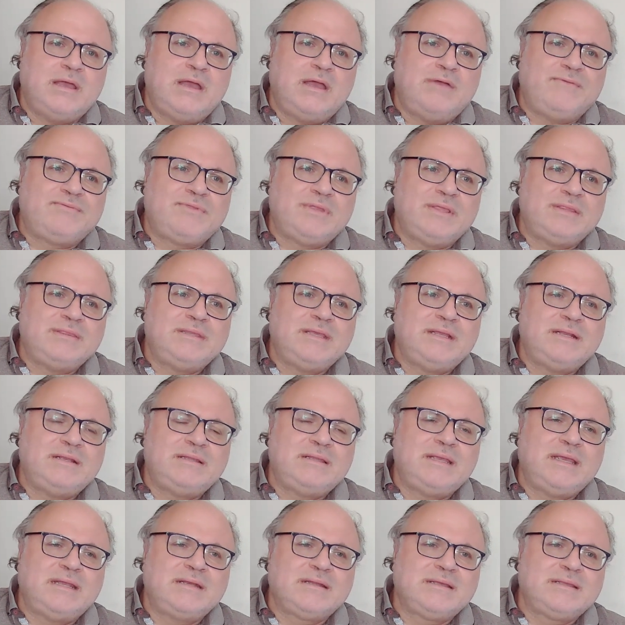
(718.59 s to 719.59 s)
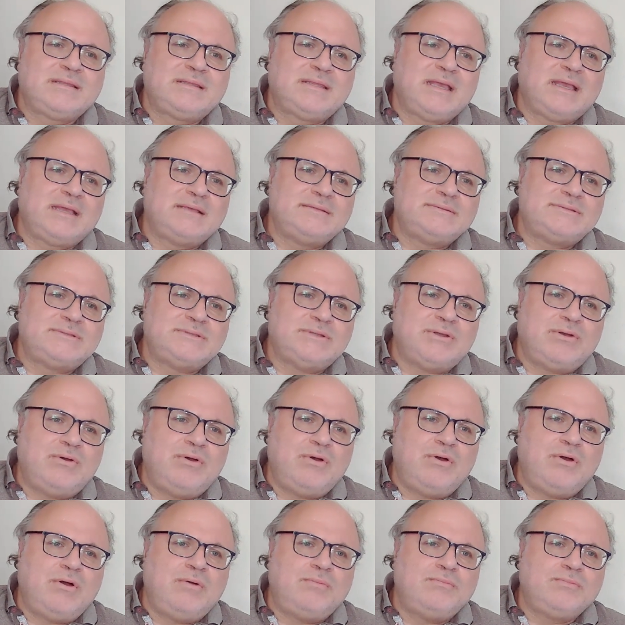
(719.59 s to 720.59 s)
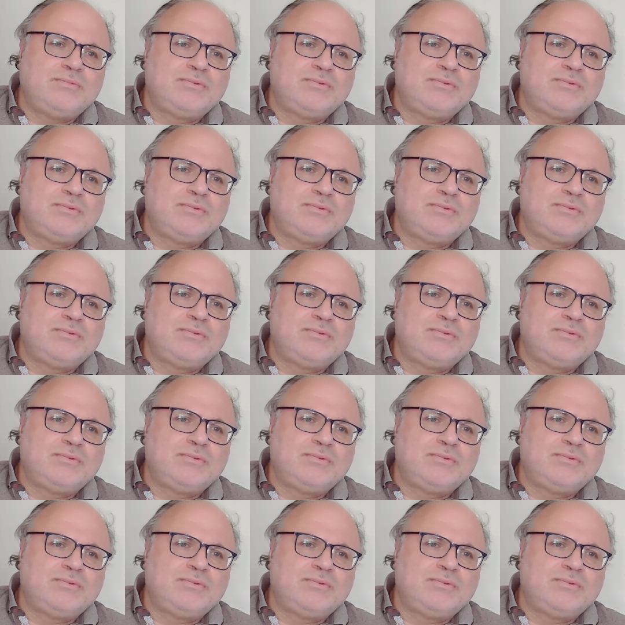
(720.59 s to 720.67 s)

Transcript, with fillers: After until then returns home